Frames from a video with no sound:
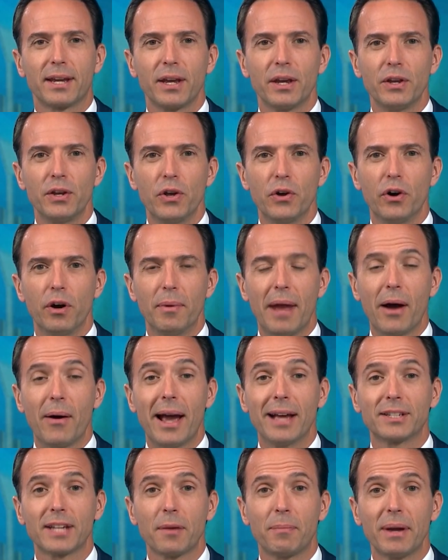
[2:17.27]
Europe. Now,
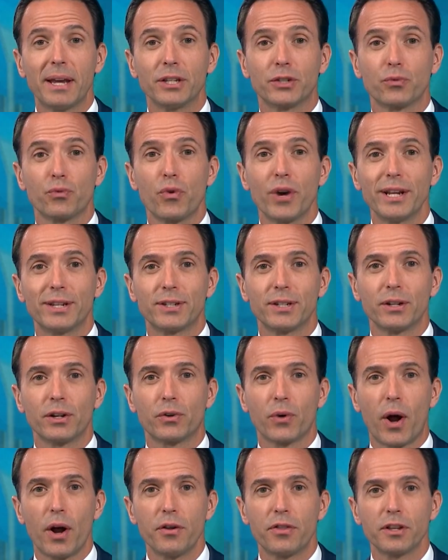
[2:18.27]
SAP's recent
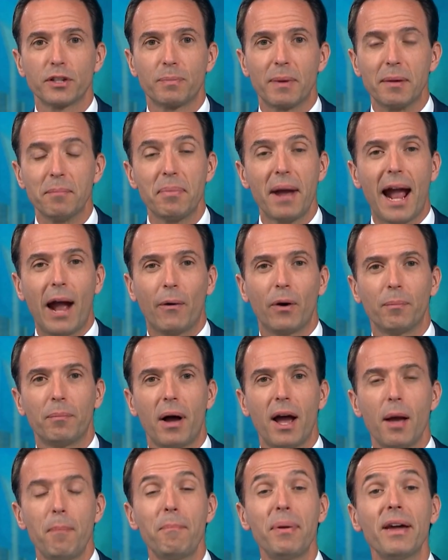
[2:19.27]
growth has been powered by a
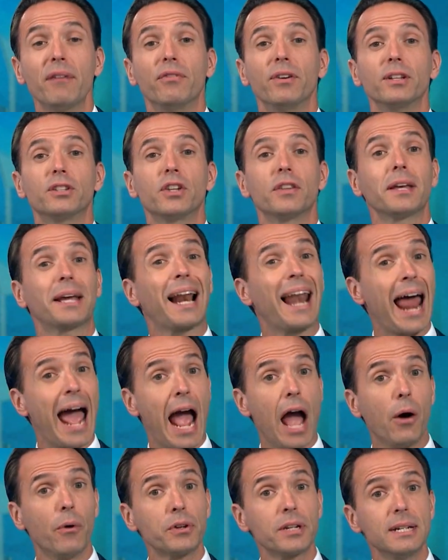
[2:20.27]
pivot to the
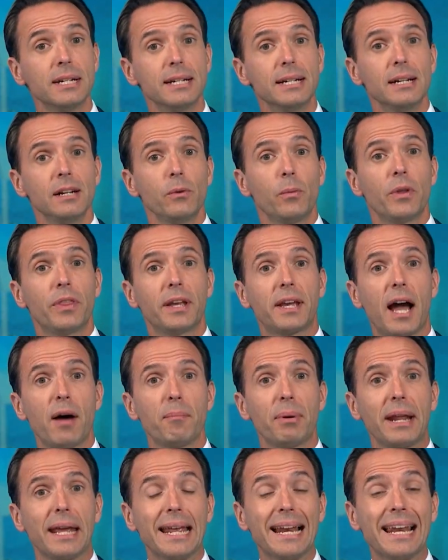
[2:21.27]
cloud, with the
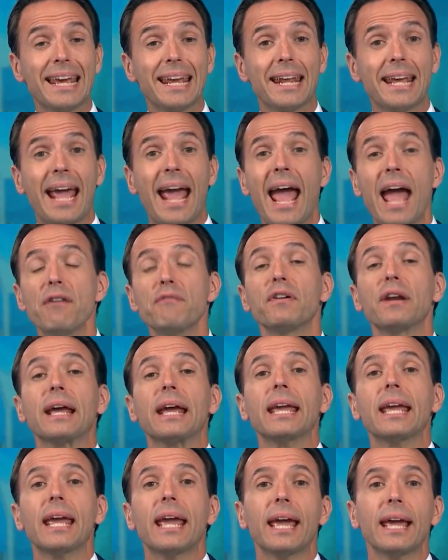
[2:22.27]
company leaning heavily
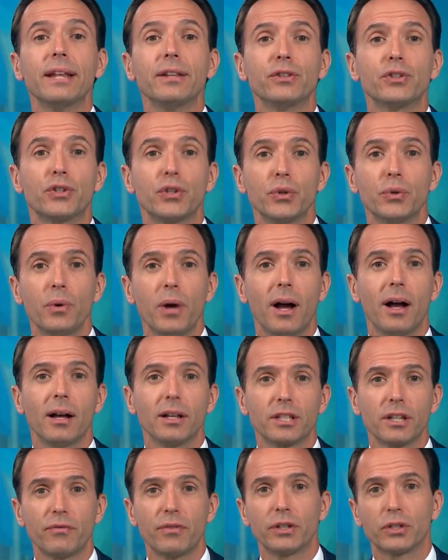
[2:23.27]
into
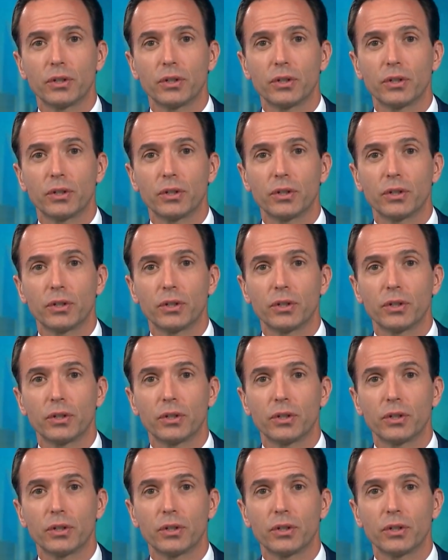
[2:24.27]
artificial